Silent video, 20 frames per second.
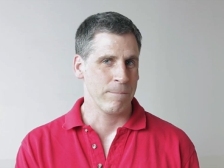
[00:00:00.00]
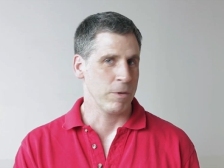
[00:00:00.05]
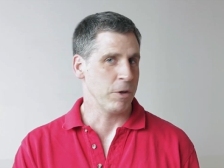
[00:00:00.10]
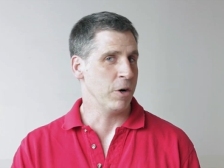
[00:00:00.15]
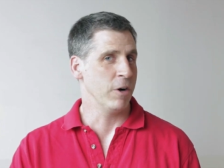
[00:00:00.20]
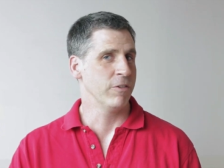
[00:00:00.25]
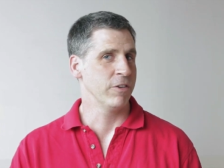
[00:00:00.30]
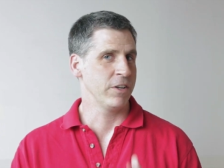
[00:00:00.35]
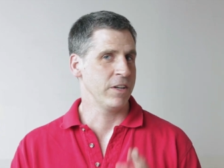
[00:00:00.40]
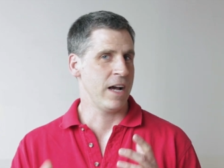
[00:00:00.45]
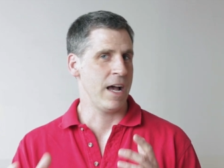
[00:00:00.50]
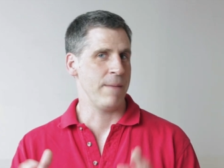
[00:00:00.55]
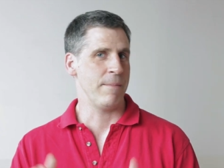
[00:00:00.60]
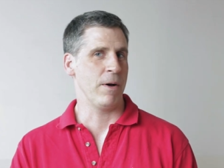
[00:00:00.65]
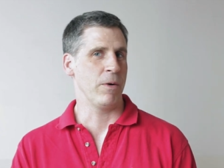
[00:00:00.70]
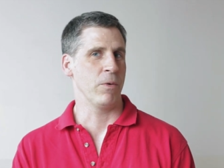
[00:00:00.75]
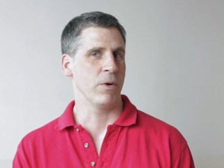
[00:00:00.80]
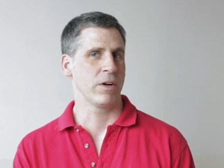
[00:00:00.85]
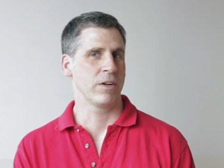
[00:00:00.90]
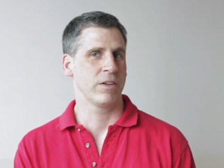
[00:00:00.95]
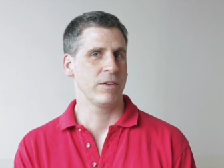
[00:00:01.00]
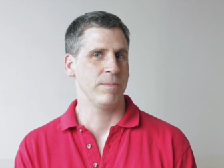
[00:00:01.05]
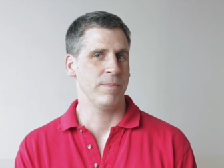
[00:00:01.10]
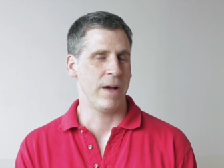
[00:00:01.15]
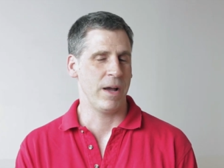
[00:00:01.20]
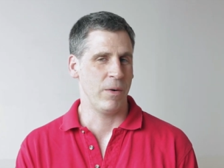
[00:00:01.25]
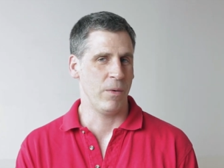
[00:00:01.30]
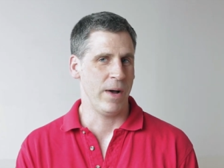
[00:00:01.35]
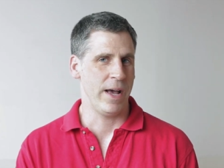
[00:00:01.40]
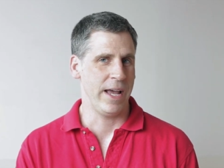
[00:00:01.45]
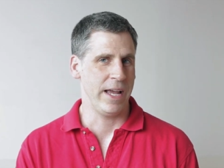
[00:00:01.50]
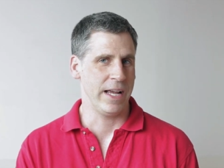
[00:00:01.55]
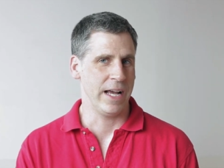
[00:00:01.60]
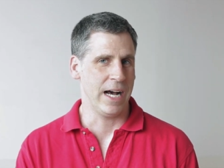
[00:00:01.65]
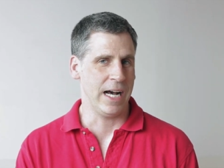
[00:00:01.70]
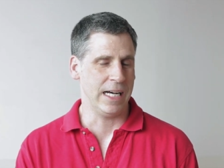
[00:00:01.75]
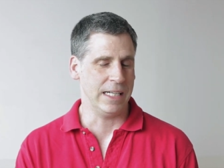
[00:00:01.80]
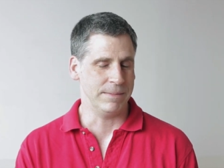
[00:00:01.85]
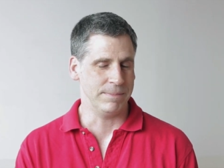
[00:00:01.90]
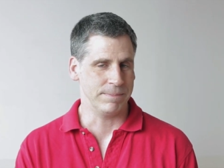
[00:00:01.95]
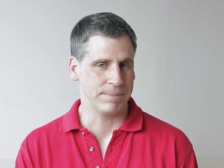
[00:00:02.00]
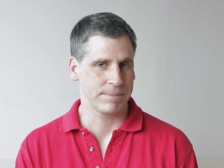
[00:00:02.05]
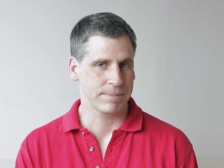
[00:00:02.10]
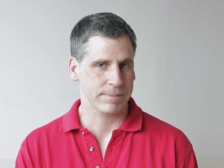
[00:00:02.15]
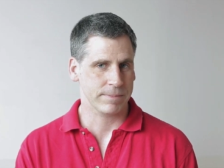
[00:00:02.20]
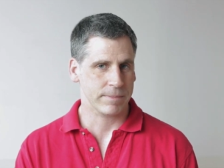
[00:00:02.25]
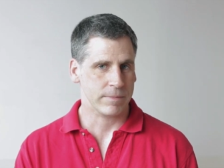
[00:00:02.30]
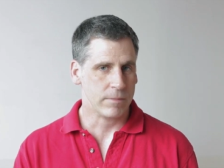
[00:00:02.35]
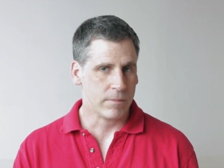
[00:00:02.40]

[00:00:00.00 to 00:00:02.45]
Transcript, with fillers: And over time I worked my way um,